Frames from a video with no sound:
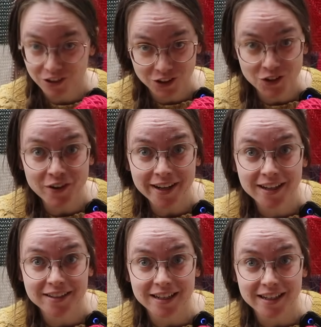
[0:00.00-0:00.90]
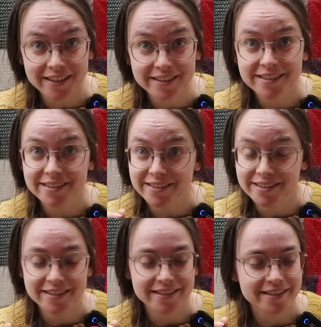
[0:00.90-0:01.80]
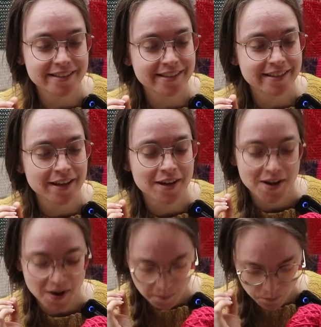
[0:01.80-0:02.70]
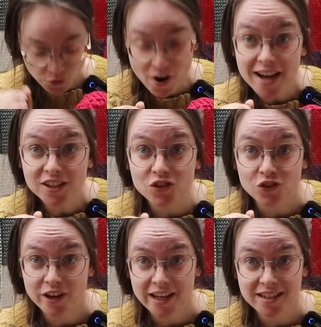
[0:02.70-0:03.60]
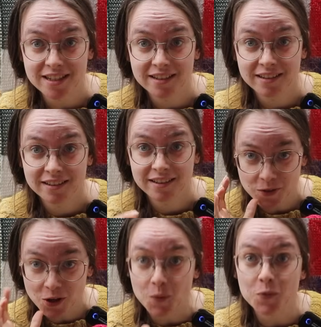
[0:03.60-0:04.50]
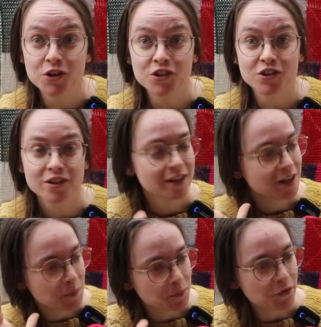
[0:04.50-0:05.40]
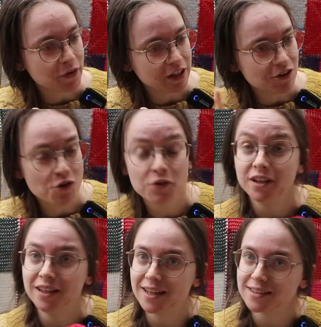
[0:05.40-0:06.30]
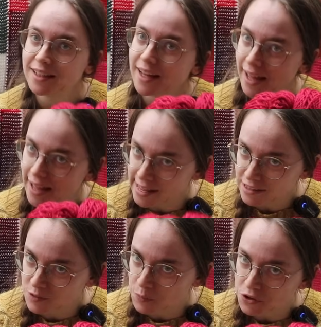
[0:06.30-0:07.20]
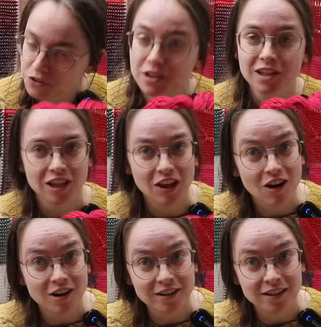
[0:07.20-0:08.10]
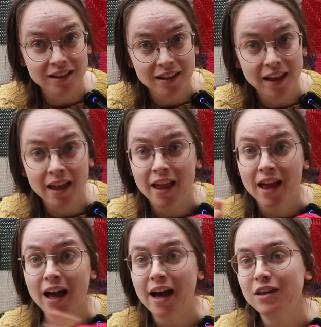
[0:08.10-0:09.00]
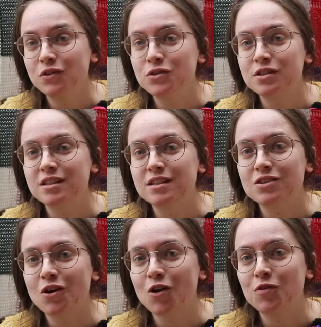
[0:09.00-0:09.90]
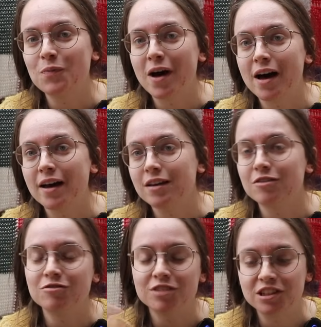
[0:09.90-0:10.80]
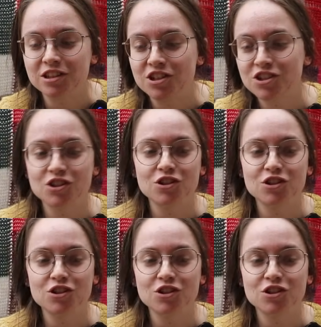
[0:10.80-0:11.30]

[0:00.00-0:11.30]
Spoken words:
you recognize this bright red commercial merino yet handspun yarn. I used this on my vintage